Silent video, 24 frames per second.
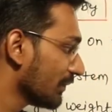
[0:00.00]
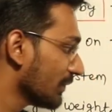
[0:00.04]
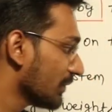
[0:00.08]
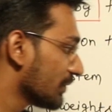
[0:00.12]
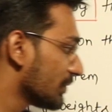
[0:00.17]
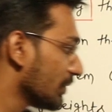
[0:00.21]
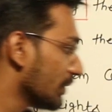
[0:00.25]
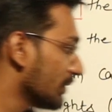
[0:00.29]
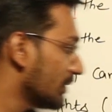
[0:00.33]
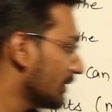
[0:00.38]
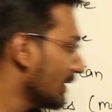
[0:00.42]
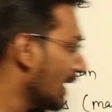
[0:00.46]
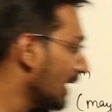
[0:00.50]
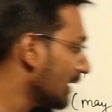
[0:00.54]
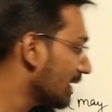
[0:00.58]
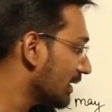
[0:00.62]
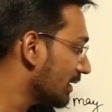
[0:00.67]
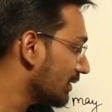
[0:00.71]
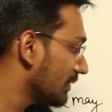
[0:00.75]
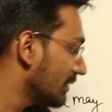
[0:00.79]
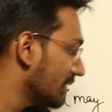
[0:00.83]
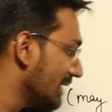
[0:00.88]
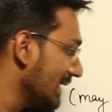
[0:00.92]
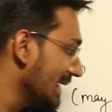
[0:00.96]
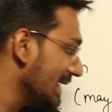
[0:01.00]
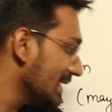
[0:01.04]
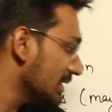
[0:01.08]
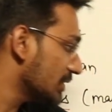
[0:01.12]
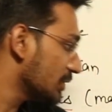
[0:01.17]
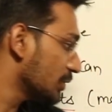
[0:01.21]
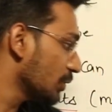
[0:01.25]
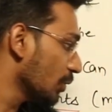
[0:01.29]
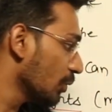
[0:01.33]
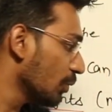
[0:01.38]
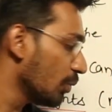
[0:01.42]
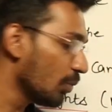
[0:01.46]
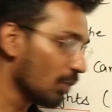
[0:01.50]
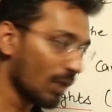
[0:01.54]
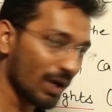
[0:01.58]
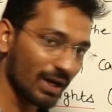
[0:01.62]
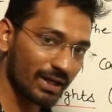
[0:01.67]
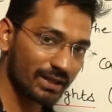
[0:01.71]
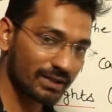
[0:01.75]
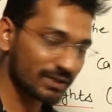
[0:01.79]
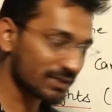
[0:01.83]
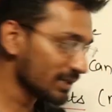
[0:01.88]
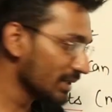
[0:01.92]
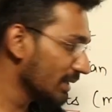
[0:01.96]
So that these two
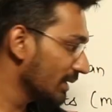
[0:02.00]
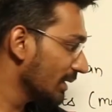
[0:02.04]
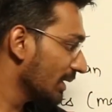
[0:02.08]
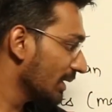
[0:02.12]
works